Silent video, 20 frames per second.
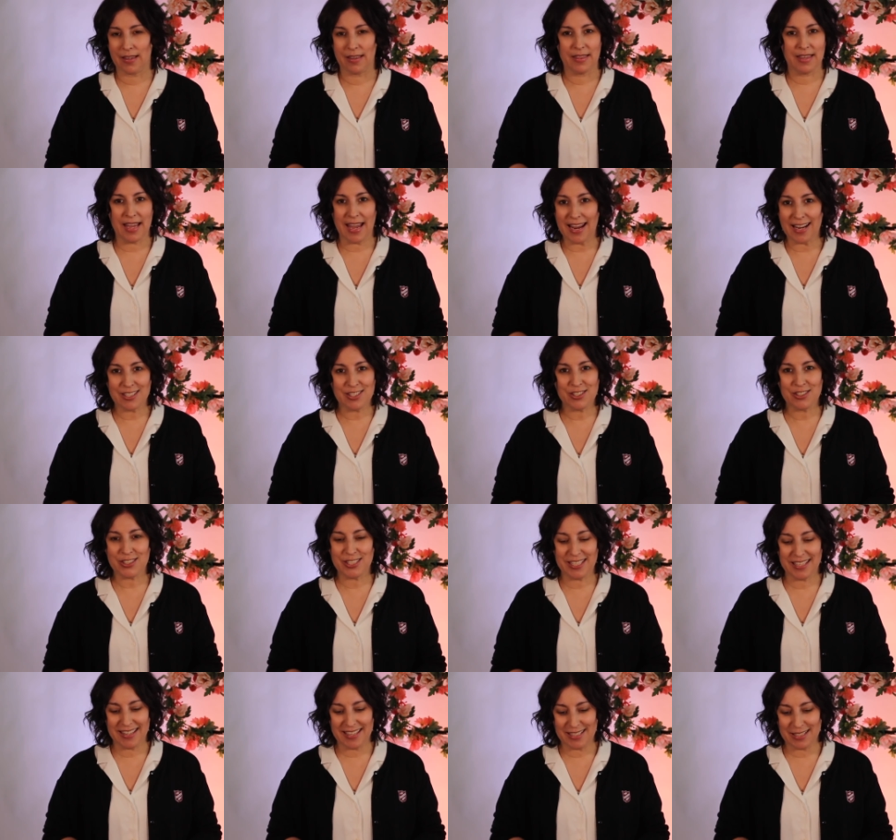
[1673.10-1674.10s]
The answer
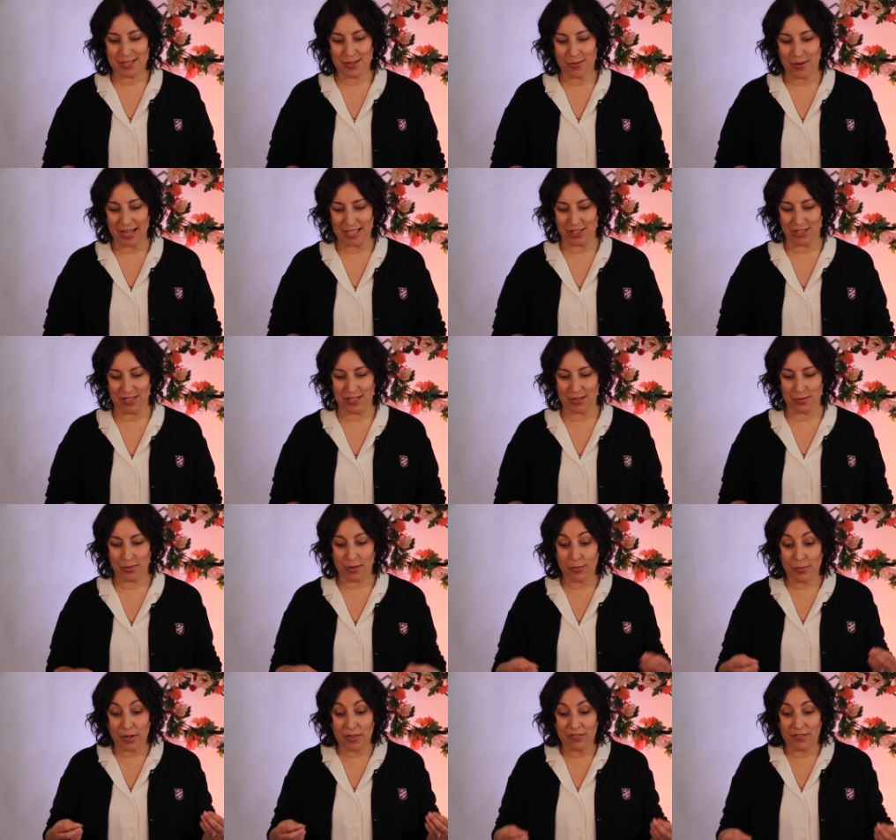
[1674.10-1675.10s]
to these questions
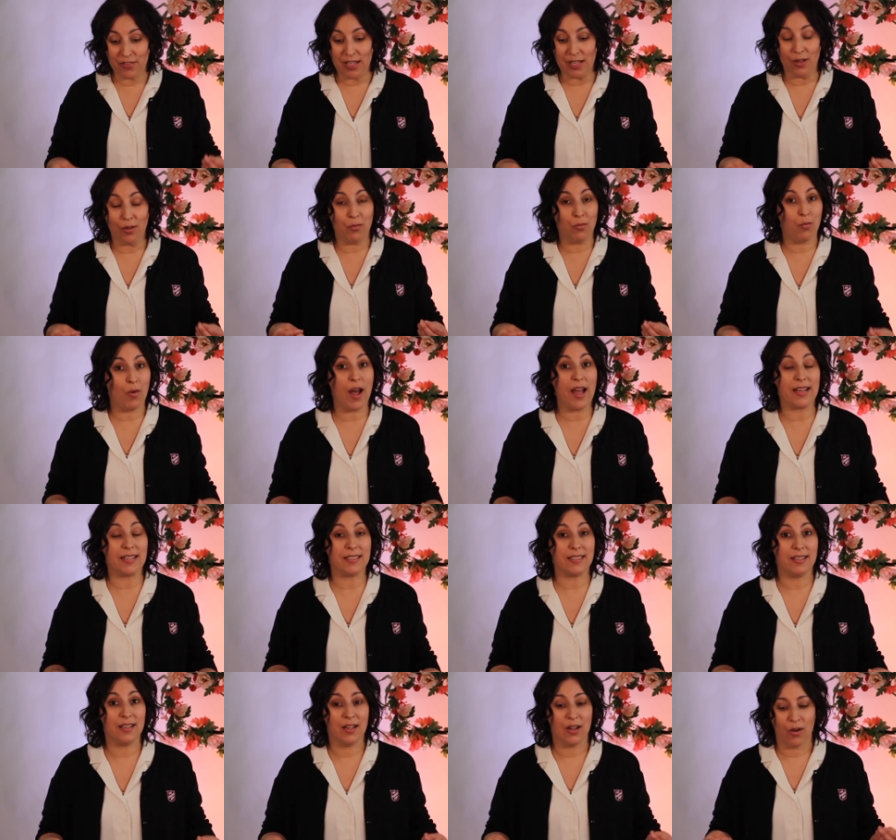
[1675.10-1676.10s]
will reveal
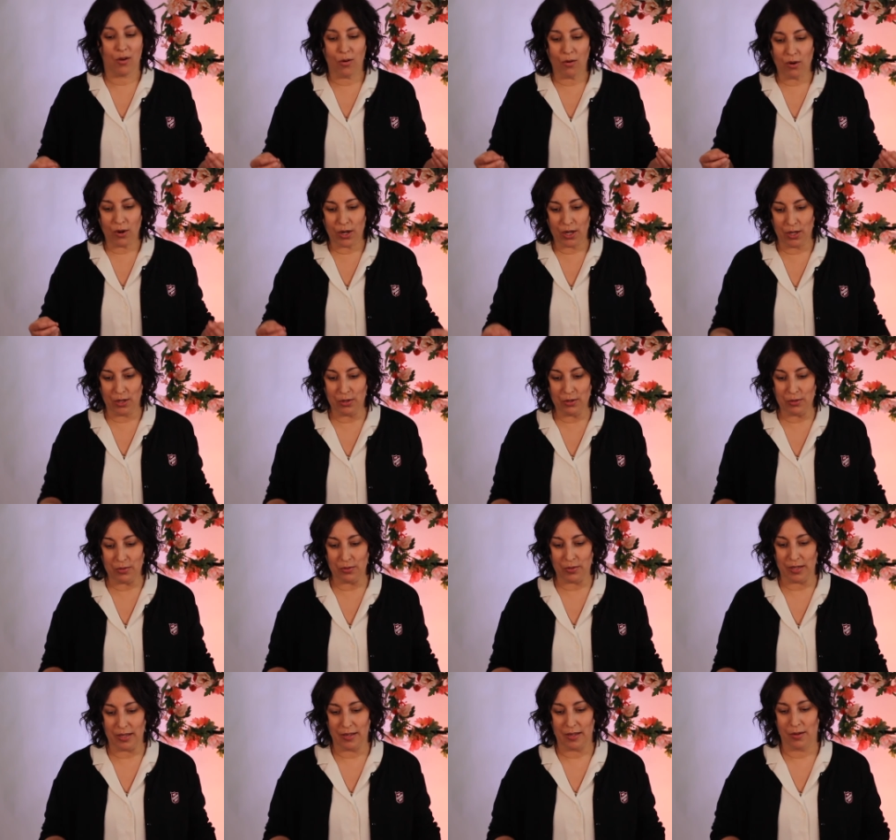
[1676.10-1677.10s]
what or
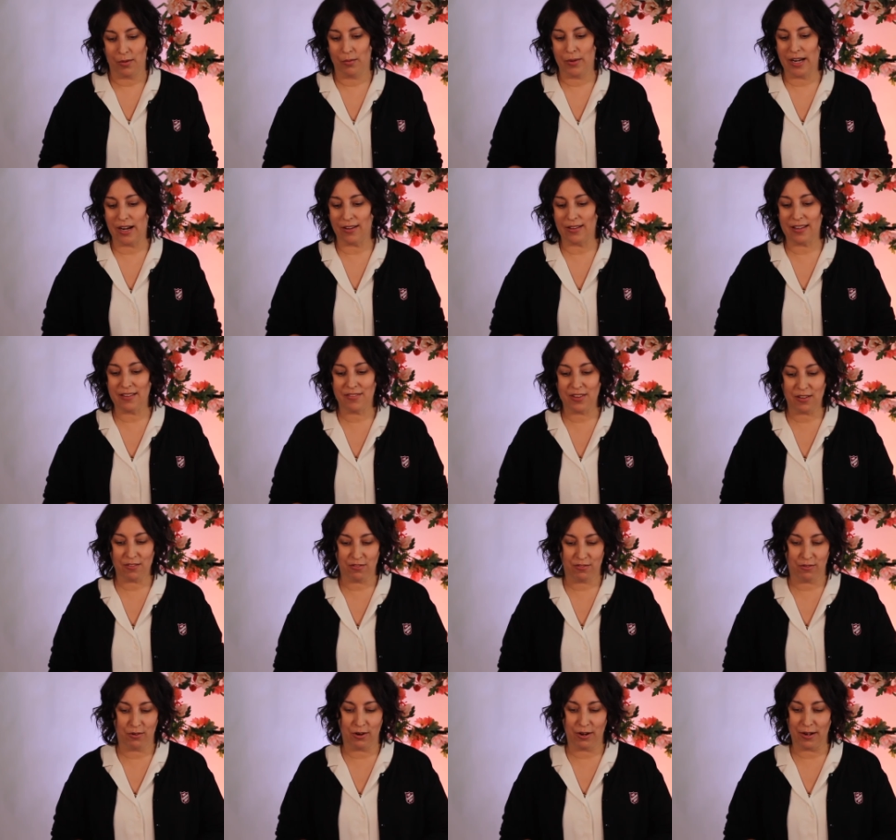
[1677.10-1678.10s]
who we are living
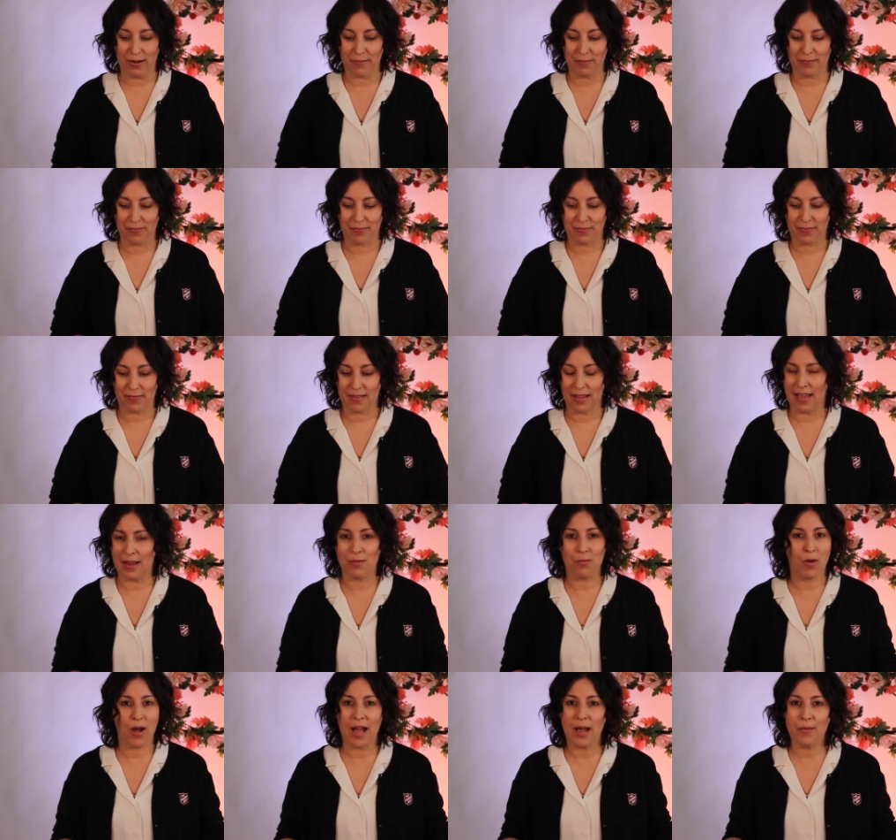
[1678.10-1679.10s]
for
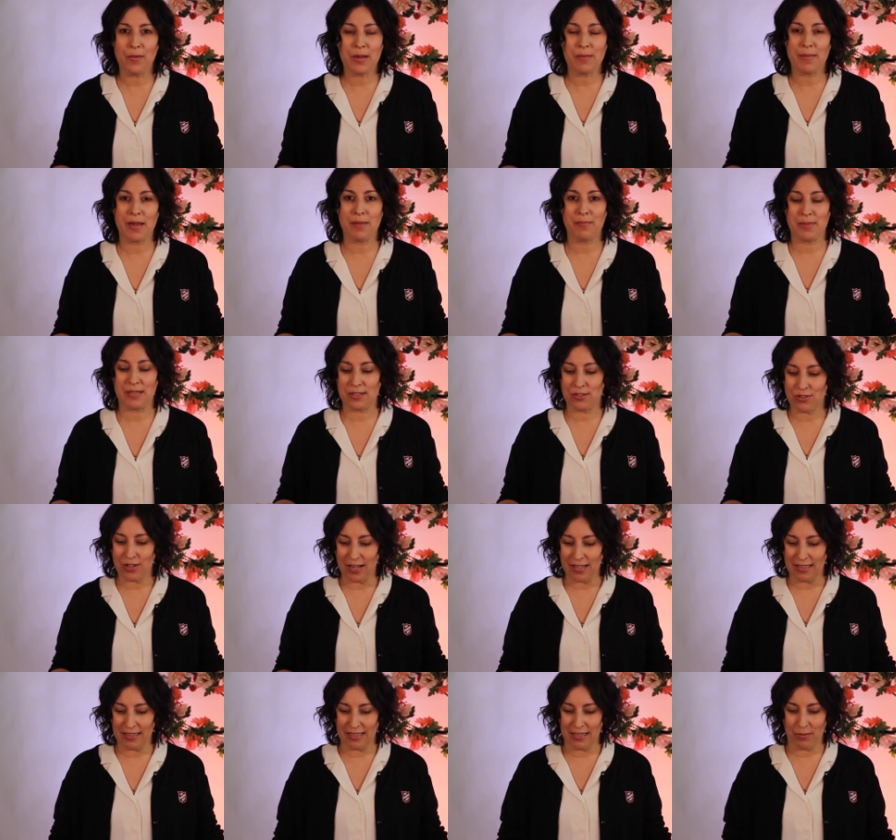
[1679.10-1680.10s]
and why we might be
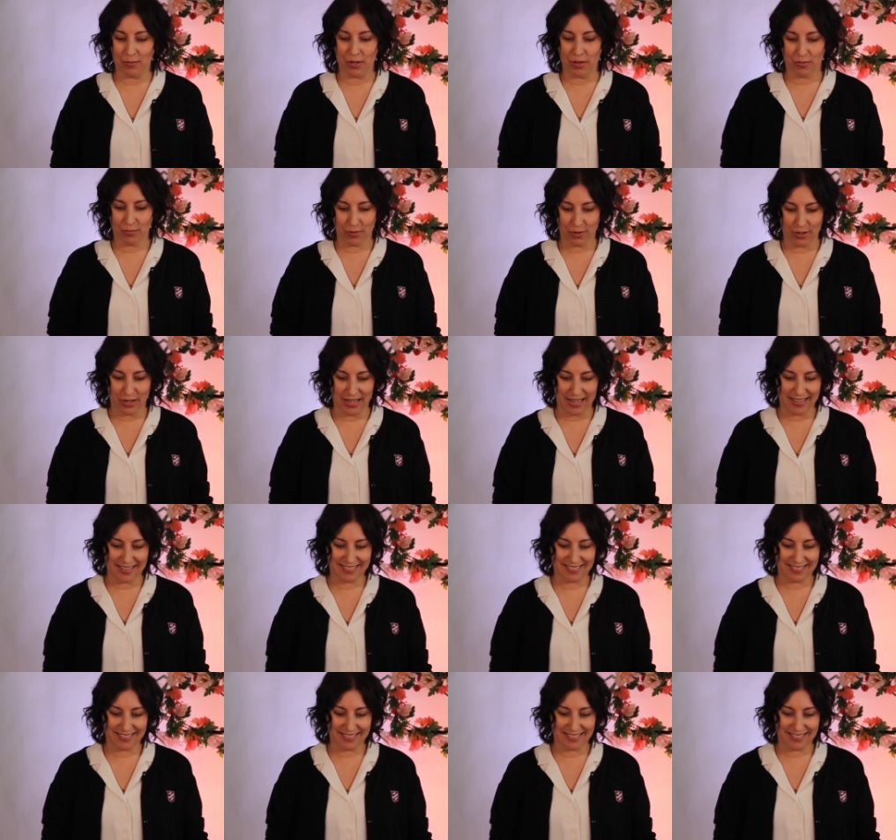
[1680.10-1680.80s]
struggling with worry.